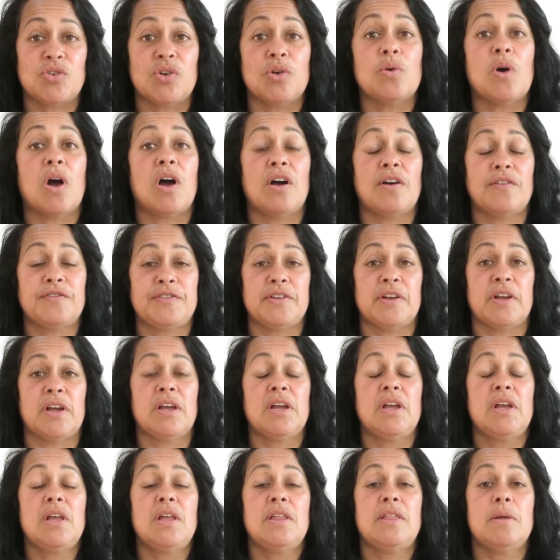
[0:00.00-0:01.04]
true
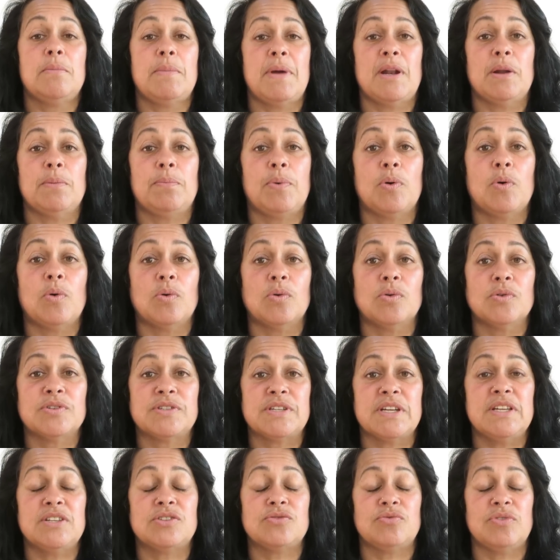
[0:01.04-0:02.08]
after the
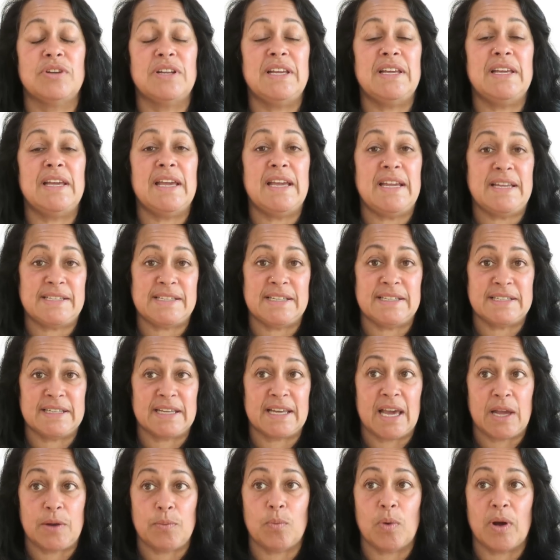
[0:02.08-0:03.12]
menopause. It's really easy to
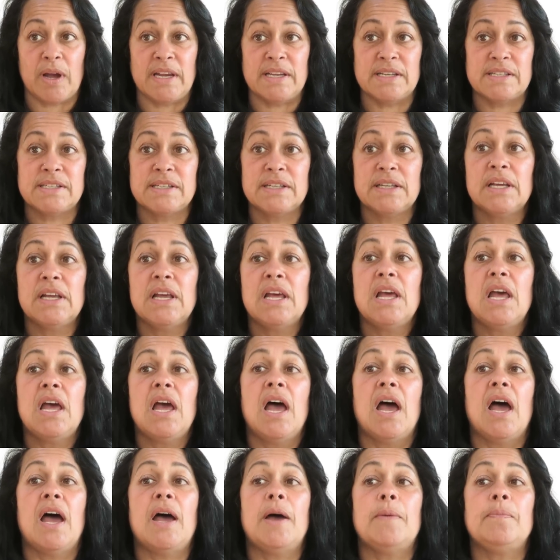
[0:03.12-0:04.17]
gain weight.
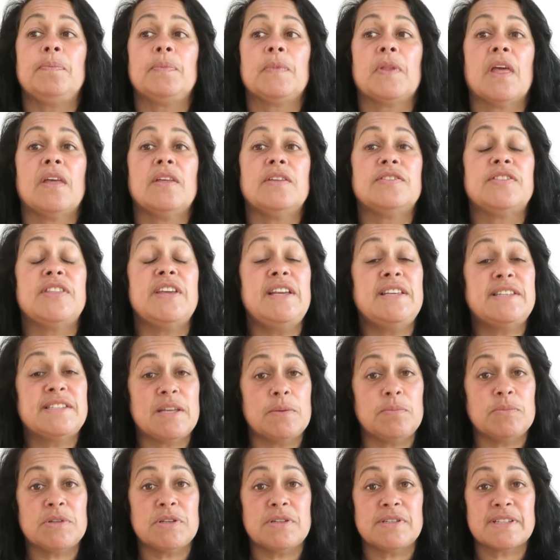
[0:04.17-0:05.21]
These
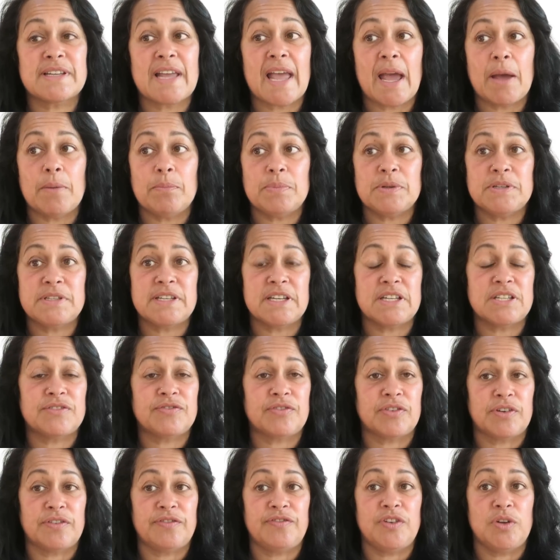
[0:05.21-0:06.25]
symptoms can persist
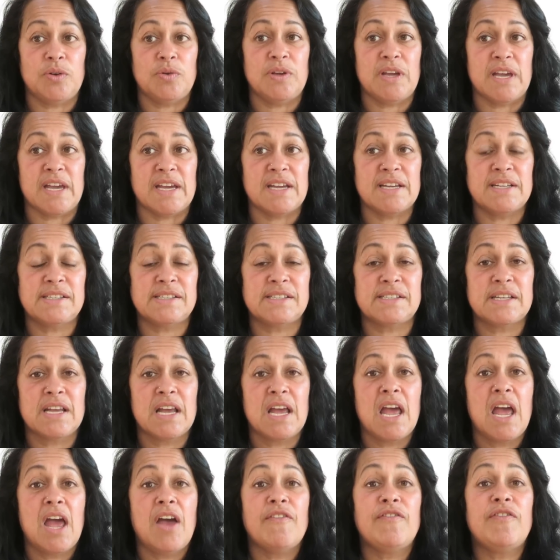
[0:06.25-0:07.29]
for a few years.
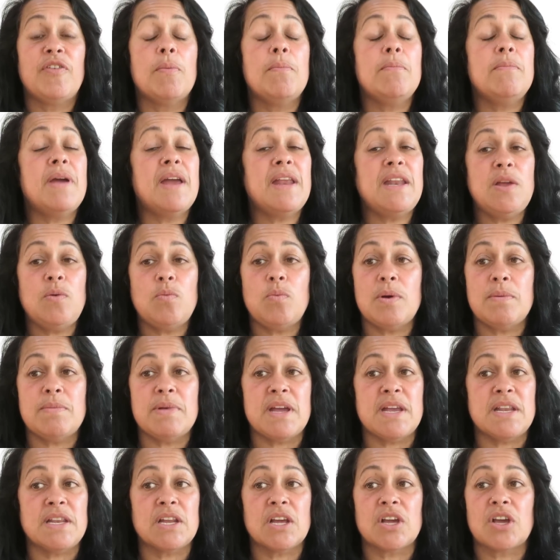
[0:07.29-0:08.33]
For many
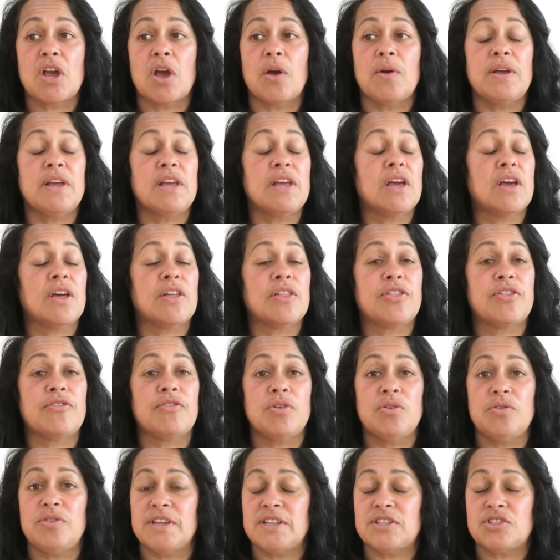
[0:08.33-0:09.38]
women going
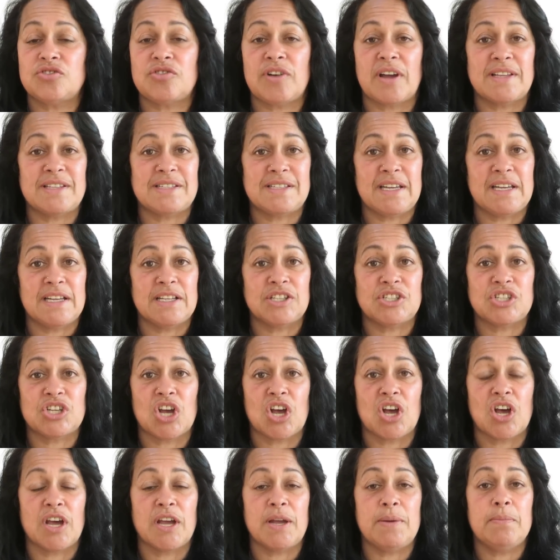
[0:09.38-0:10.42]
through this transient
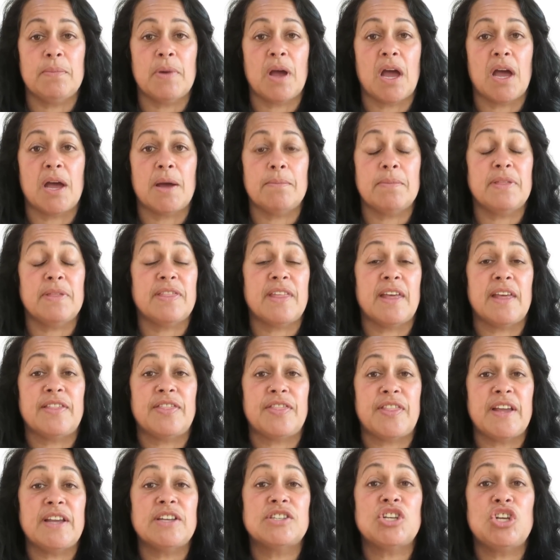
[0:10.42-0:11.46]
time, there are
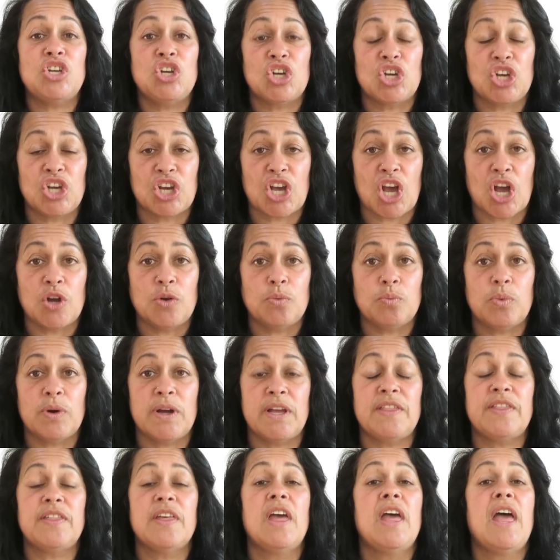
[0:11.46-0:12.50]
things that you can cope
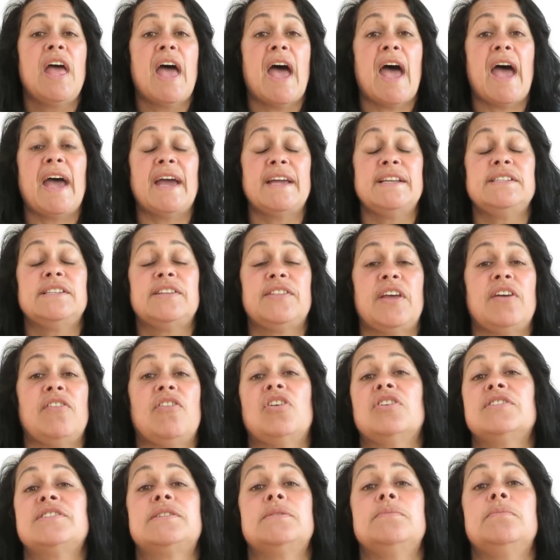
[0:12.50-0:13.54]
with, and there
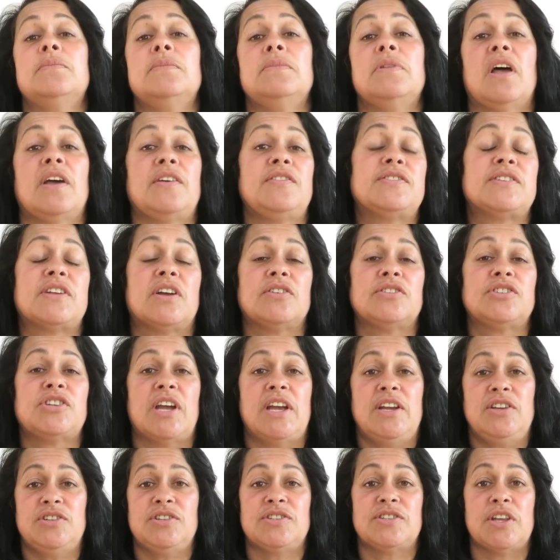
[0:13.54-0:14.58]
are some lifestyle
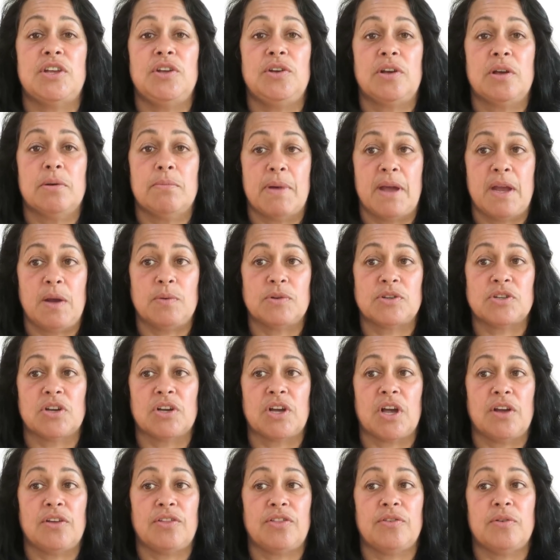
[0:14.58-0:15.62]
changes that you can make, which I'll
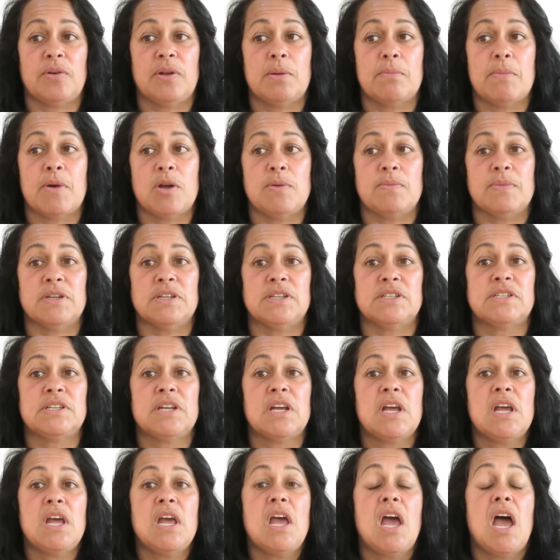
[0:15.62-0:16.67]
go through in a moment.
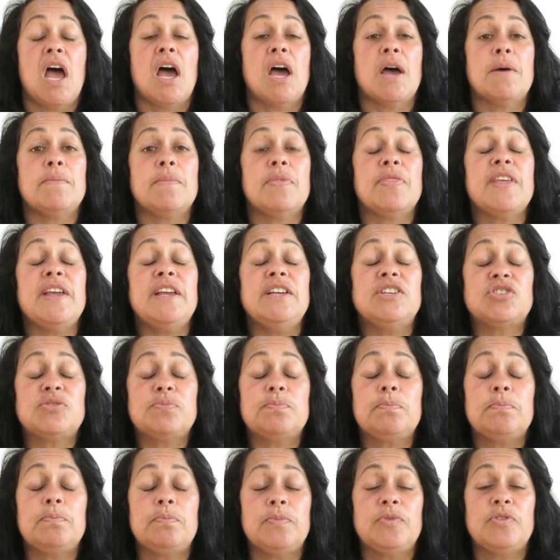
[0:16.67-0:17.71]

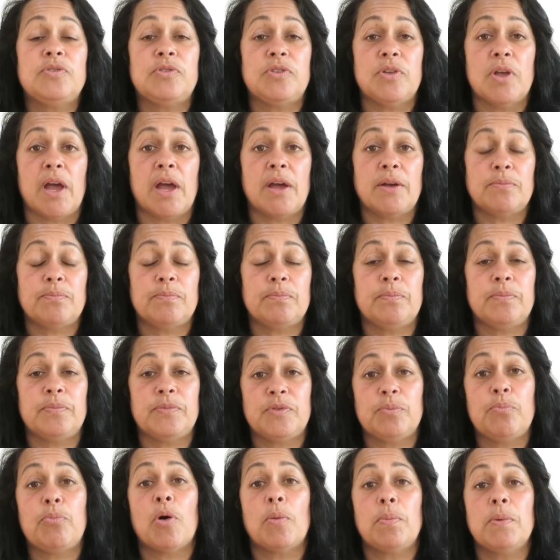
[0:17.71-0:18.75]
These
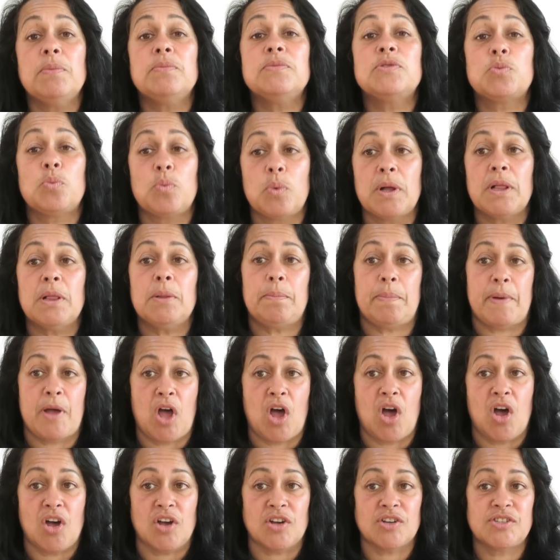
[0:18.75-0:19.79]
problems will
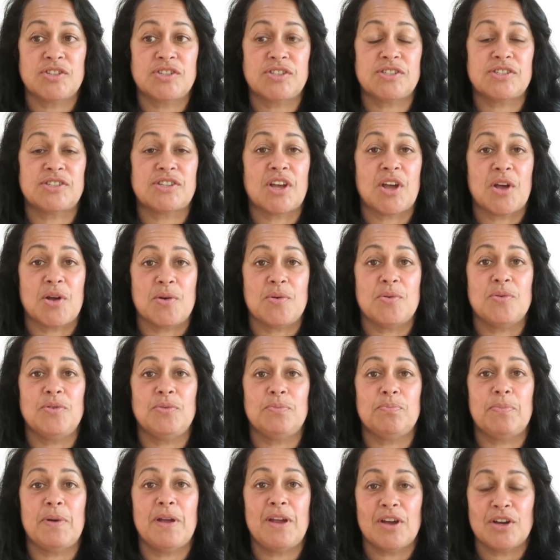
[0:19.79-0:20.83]
pass, so
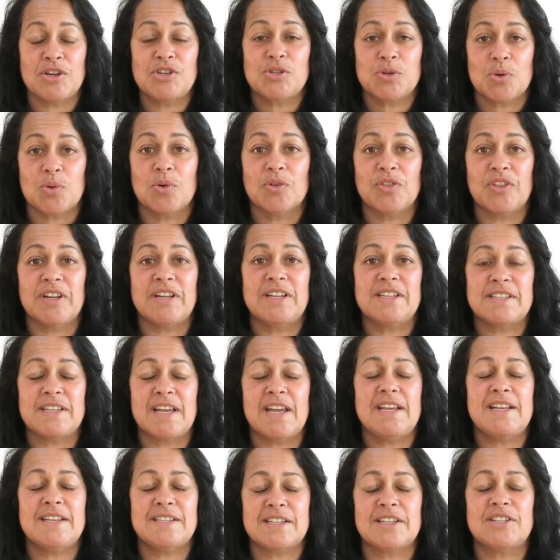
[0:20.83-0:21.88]
be assured that it
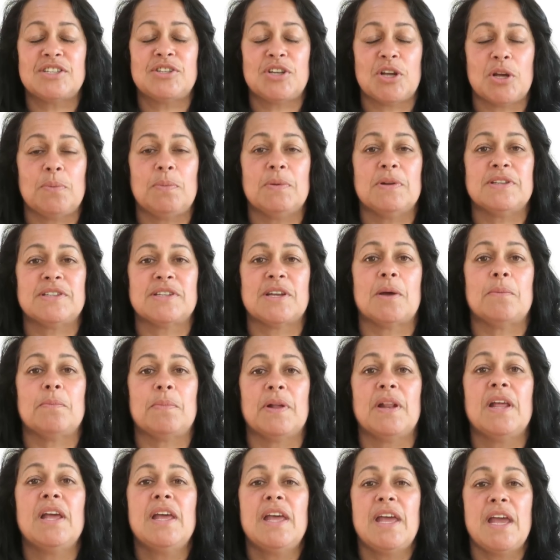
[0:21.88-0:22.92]
is a turbulent time,
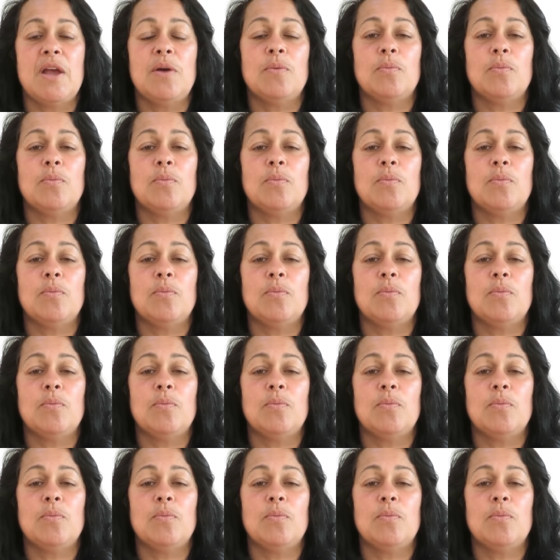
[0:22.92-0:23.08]
but